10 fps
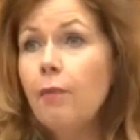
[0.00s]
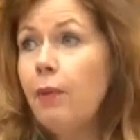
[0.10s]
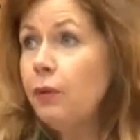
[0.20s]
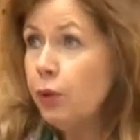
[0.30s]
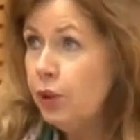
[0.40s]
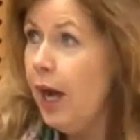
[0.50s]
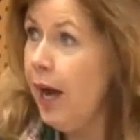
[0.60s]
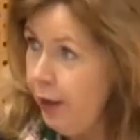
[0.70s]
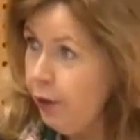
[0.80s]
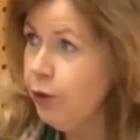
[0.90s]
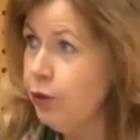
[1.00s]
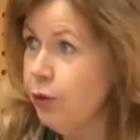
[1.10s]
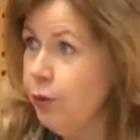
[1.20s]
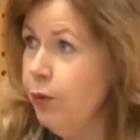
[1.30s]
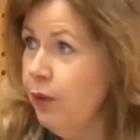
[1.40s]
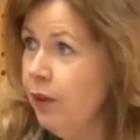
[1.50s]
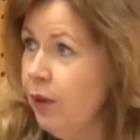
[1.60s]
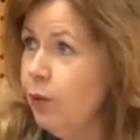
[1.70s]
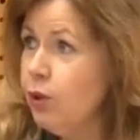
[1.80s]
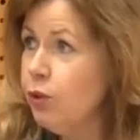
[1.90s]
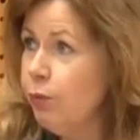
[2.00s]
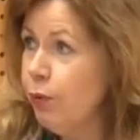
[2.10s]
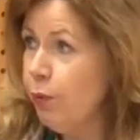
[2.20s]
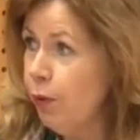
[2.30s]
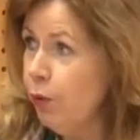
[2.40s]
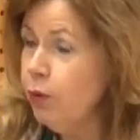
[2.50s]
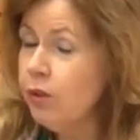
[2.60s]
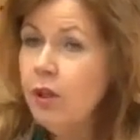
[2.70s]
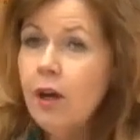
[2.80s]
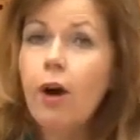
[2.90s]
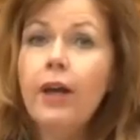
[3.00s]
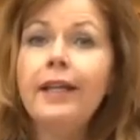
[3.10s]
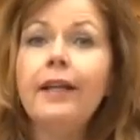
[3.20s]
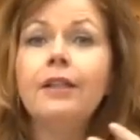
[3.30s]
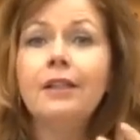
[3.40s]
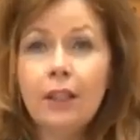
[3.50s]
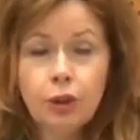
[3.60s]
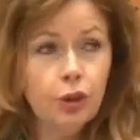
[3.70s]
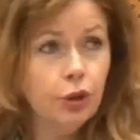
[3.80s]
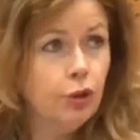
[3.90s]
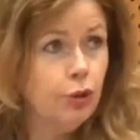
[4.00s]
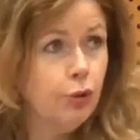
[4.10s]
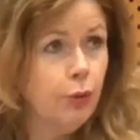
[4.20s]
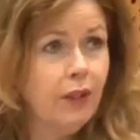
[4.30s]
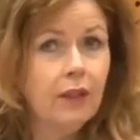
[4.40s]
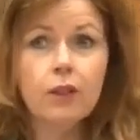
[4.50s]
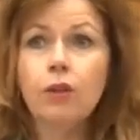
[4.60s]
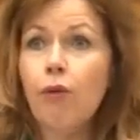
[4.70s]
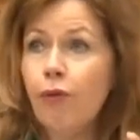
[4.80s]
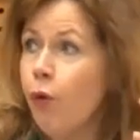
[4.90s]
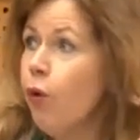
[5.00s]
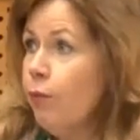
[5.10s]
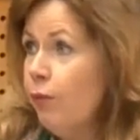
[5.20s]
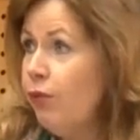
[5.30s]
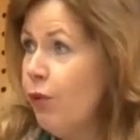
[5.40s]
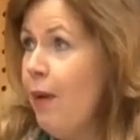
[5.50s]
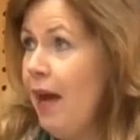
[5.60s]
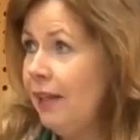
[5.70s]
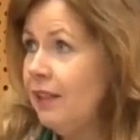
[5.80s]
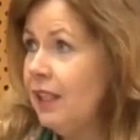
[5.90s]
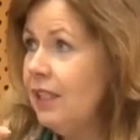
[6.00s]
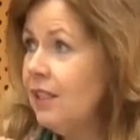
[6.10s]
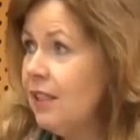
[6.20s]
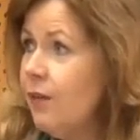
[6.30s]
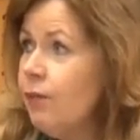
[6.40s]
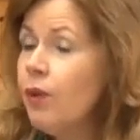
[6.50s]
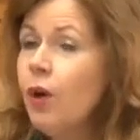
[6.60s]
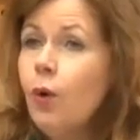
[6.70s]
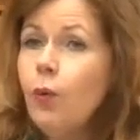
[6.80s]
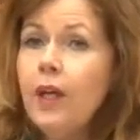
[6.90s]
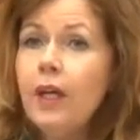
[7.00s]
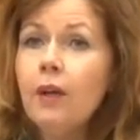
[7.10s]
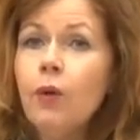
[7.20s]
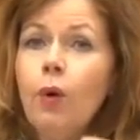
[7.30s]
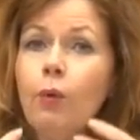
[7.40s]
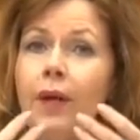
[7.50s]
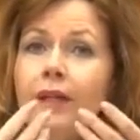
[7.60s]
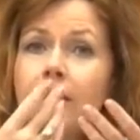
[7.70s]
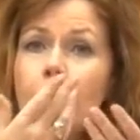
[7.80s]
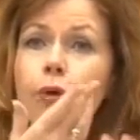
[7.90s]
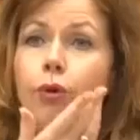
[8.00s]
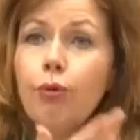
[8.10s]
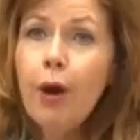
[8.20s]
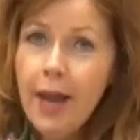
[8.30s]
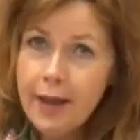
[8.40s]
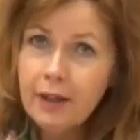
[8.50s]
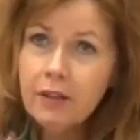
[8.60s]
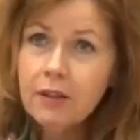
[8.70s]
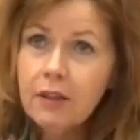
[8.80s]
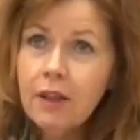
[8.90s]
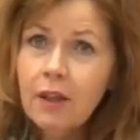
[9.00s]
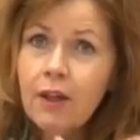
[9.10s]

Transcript: But what I could do was to propose, in addition to doing this form formalities, we can always write